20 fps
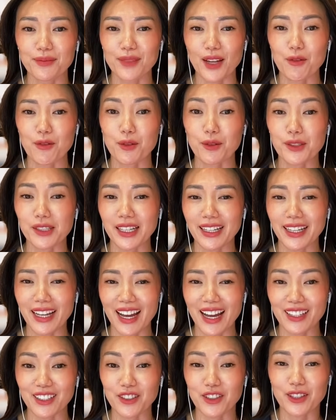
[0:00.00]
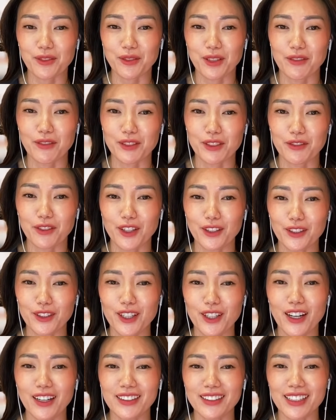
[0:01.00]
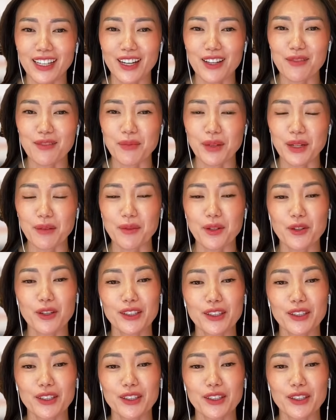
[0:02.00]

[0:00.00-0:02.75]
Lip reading: I won't say yet. You guys will have to follow the content, but I'm going to